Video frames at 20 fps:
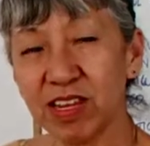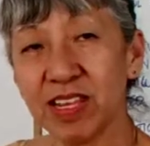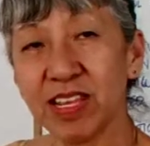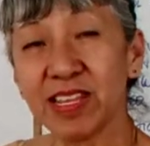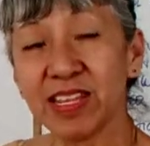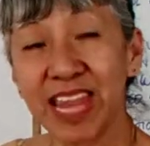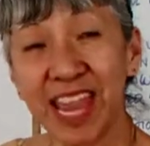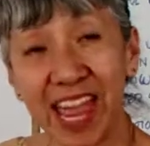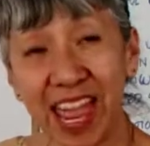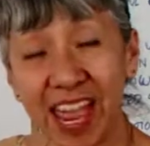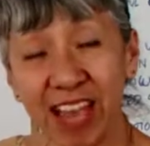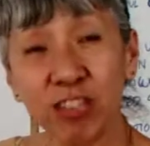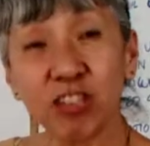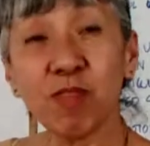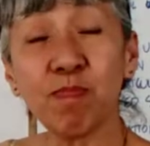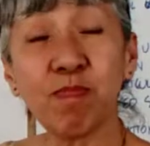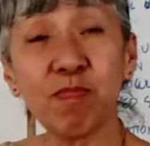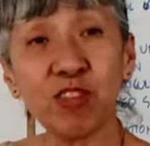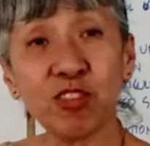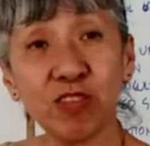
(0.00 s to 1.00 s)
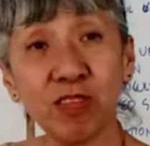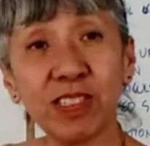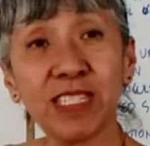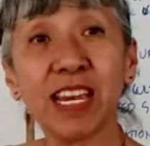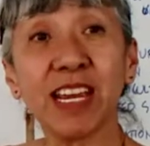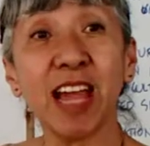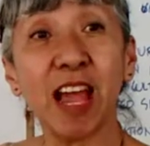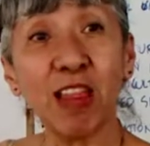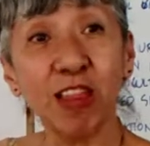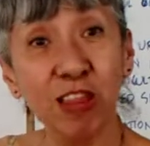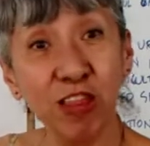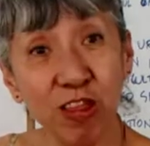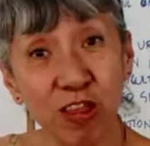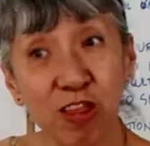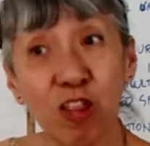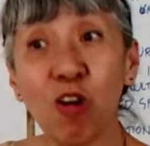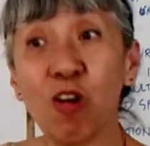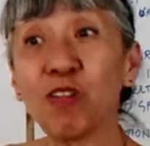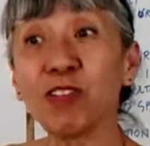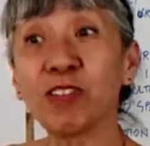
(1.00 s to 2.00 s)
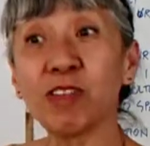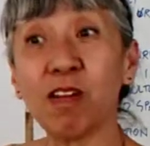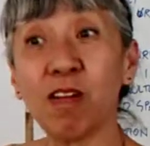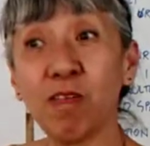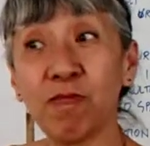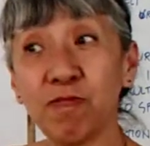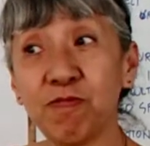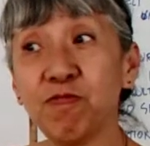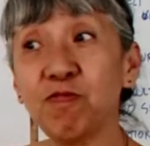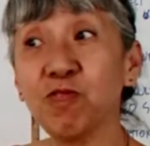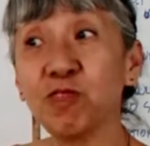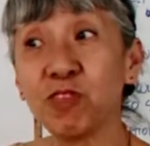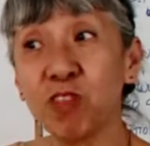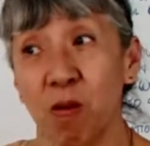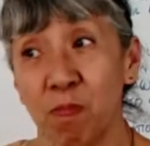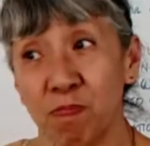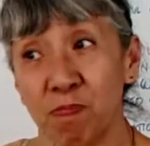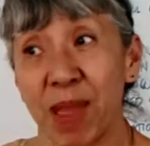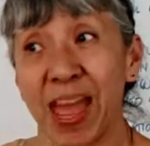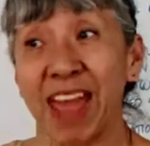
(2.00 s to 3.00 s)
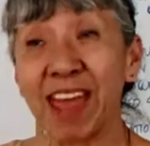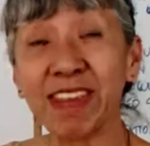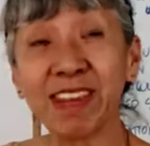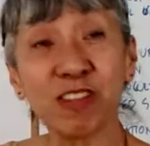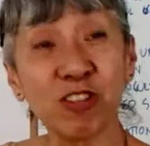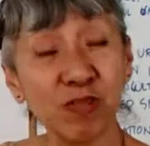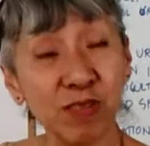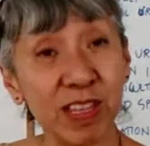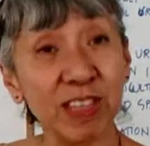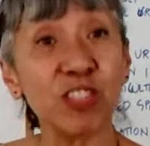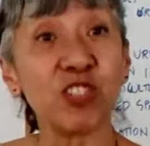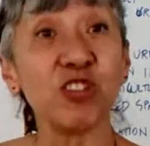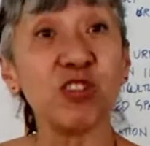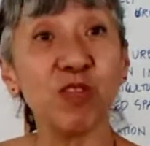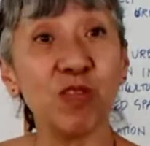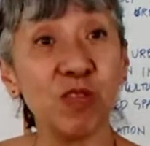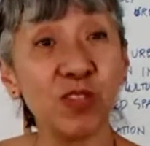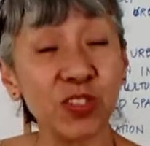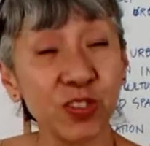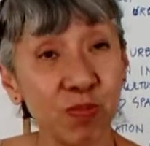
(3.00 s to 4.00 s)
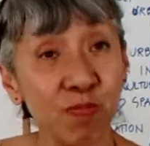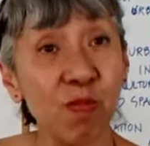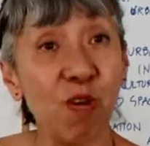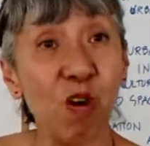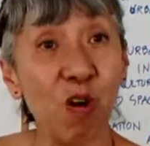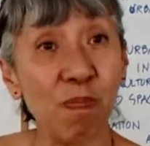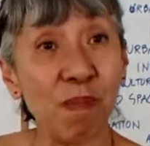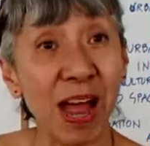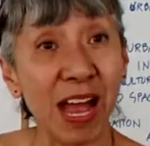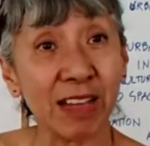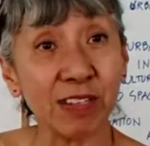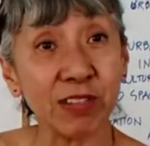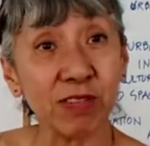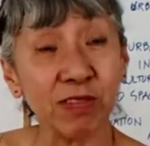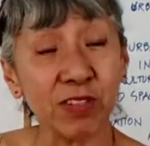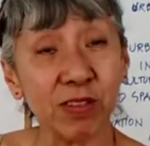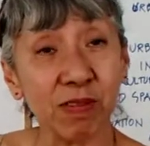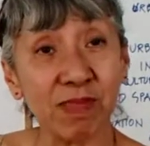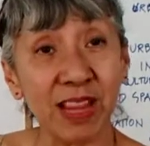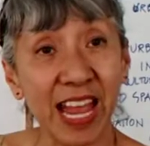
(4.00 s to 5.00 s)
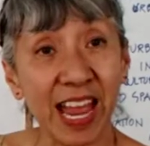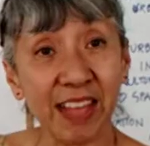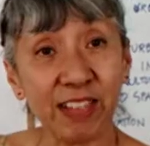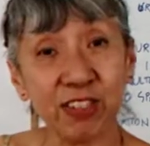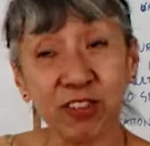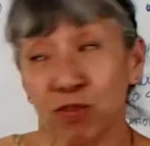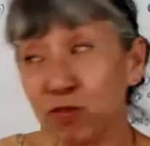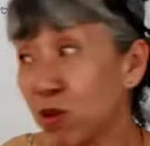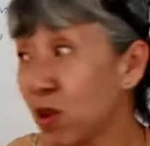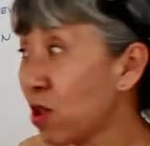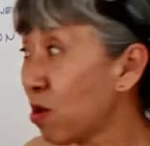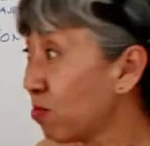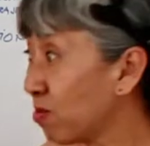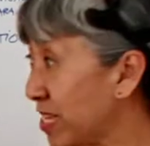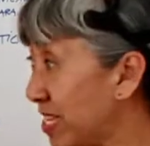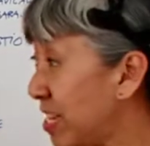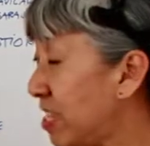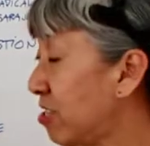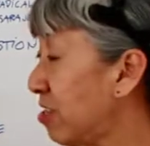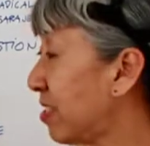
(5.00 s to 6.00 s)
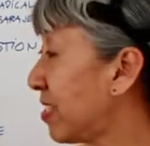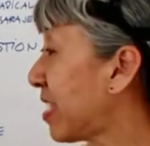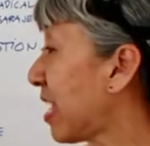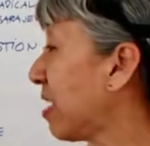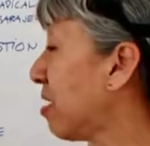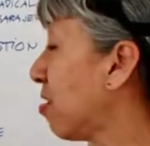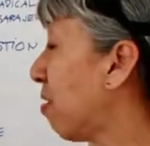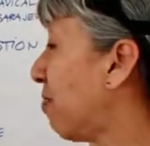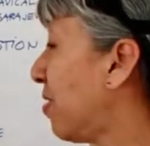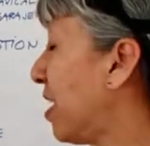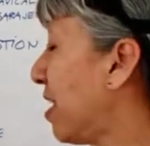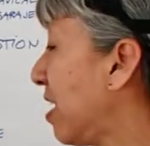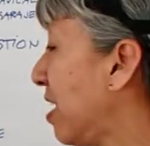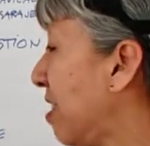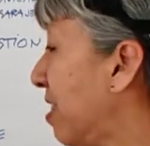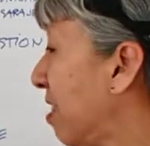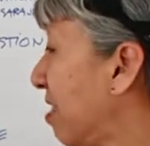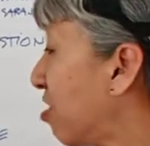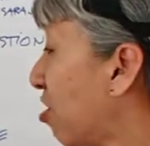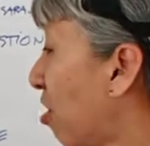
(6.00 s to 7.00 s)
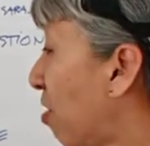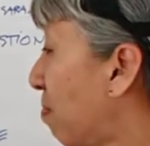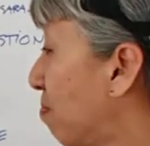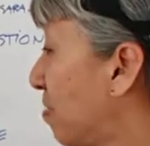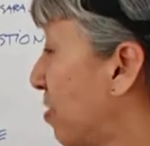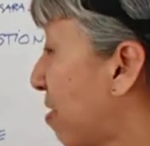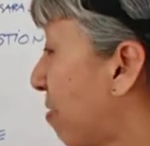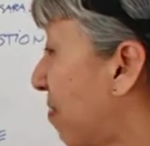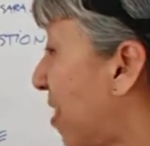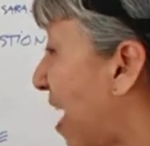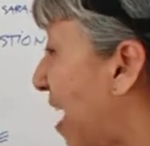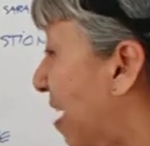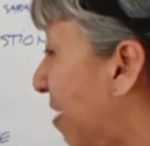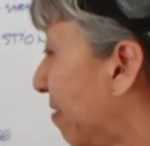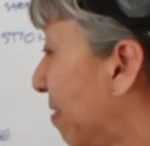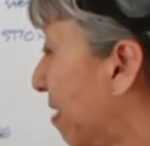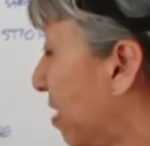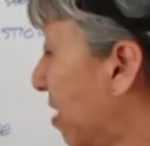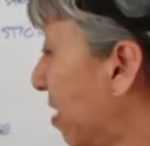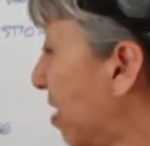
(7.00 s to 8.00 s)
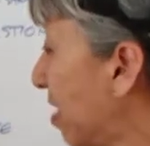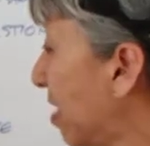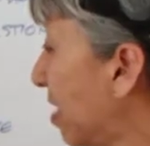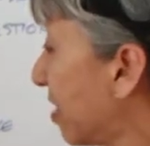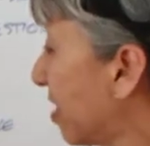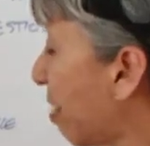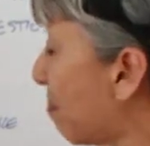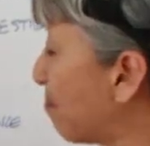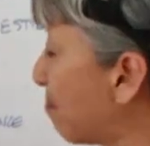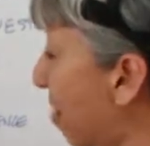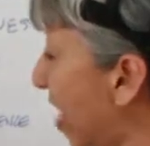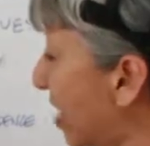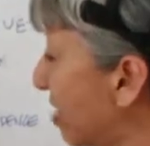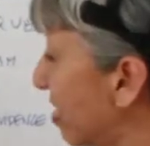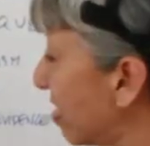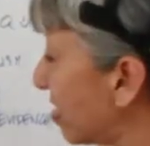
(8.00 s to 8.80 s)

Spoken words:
they're actually producing a lot of food compared to the small parcels of land. So we need to think of it in terms of that. There are many